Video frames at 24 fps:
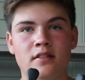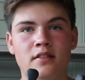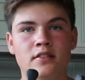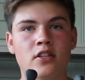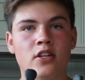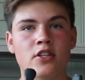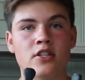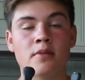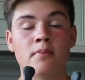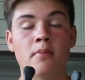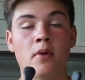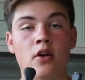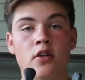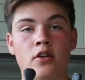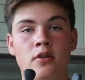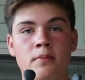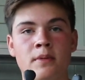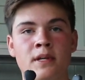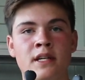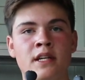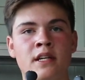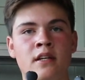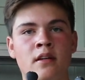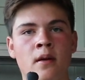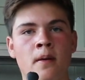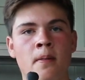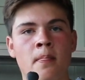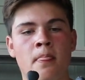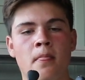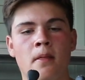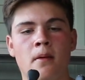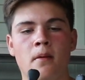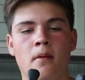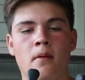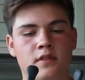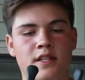doesn't bother me,
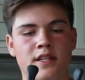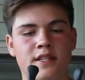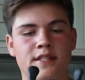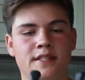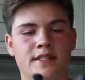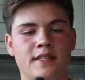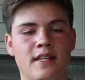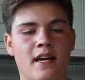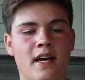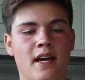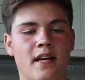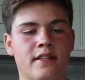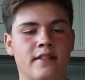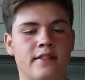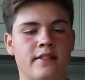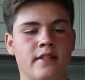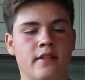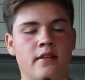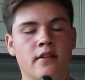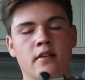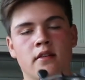is that